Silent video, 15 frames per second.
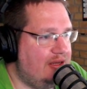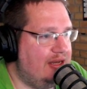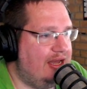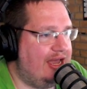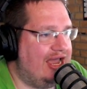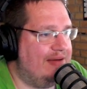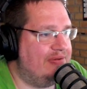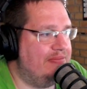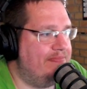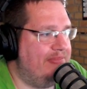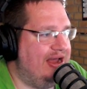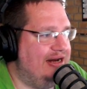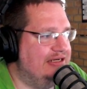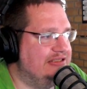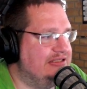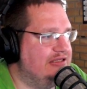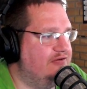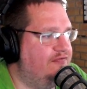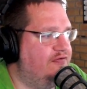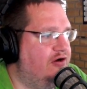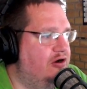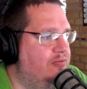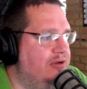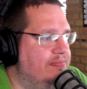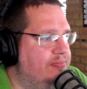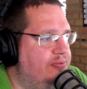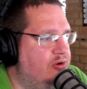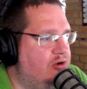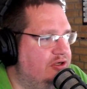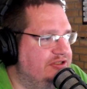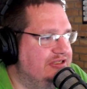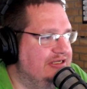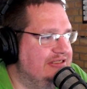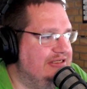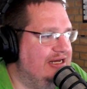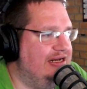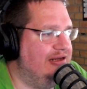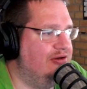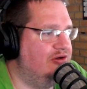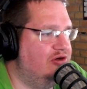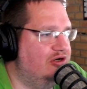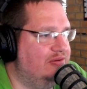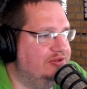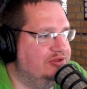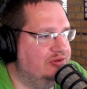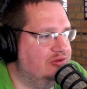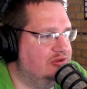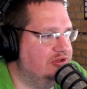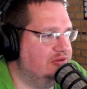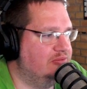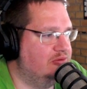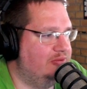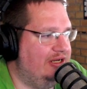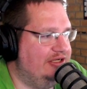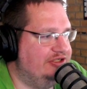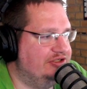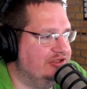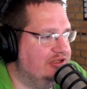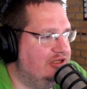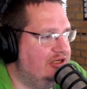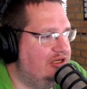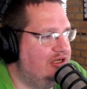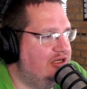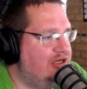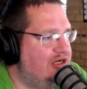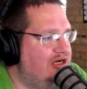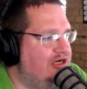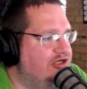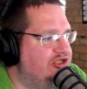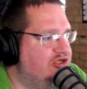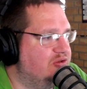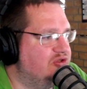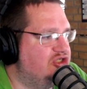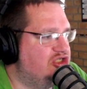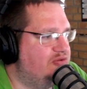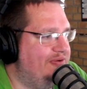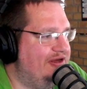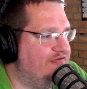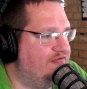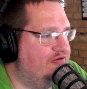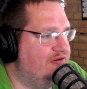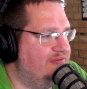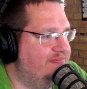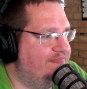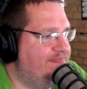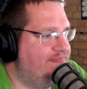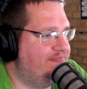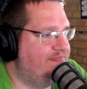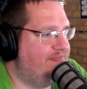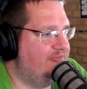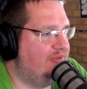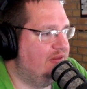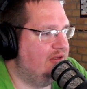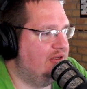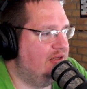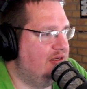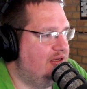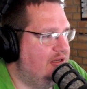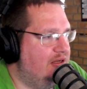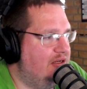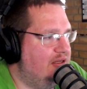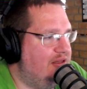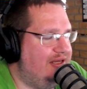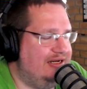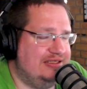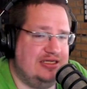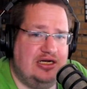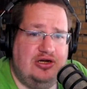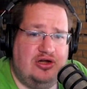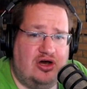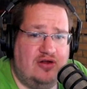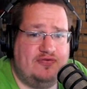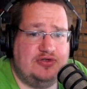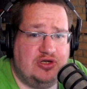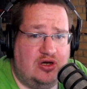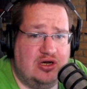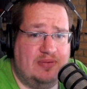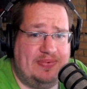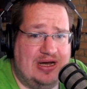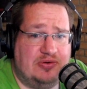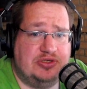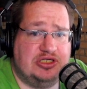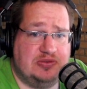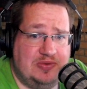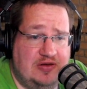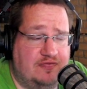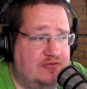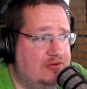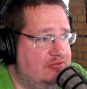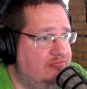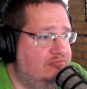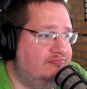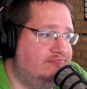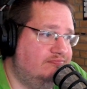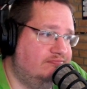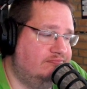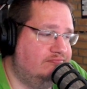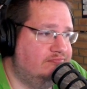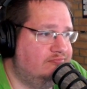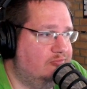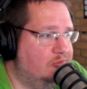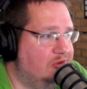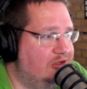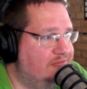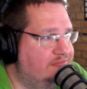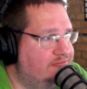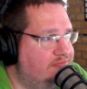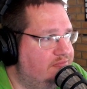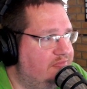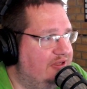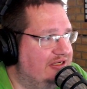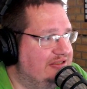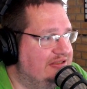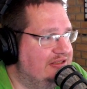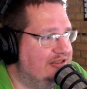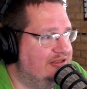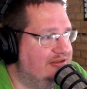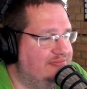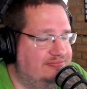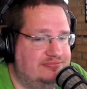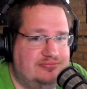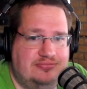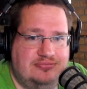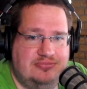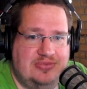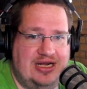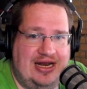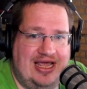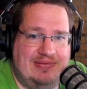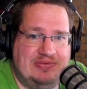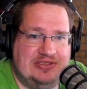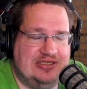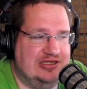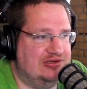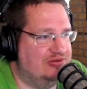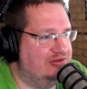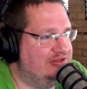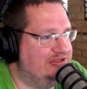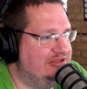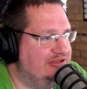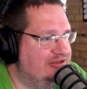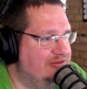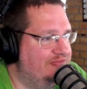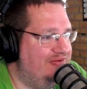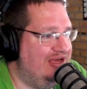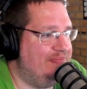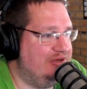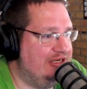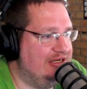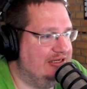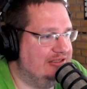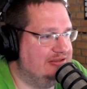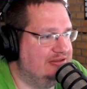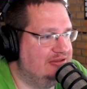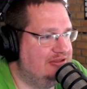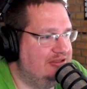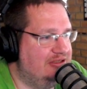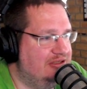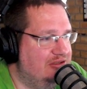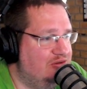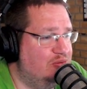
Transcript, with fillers: Apple manages the following projects and encourages your contribution. So Swift. There's a lot of talk about Swift. Well, that's um, and Apple technology, WebKit, you